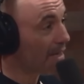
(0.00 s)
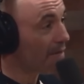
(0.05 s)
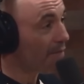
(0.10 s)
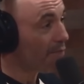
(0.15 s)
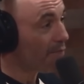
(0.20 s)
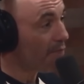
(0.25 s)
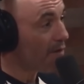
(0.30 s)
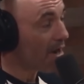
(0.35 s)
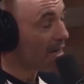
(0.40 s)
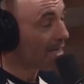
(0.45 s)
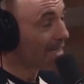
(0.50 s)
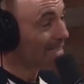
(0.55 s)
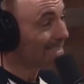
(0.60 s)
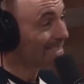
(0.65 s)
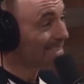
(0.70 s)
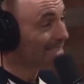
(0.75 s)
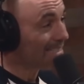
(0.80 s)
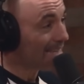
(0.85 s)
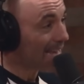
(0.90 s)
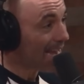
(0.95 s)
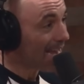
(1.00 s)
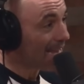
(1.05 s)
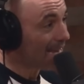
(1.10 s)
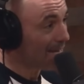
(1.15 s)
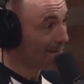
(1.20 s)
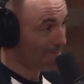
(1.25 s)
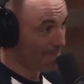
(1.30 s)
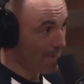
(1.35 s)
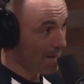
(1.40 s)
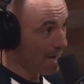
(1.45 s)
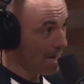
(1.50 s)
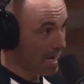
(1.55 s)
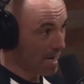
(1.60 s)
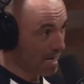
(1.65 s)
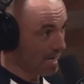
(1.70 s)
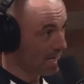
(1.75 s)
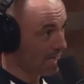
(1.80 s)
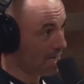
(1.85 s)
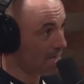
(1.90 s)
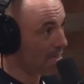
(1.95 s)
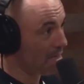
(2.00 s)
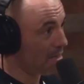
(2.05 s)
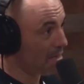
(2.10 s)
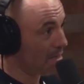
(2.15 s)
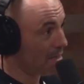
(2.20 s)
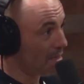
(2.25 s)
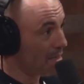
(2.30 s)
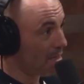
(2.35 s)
in a fucking sand mine. Oh my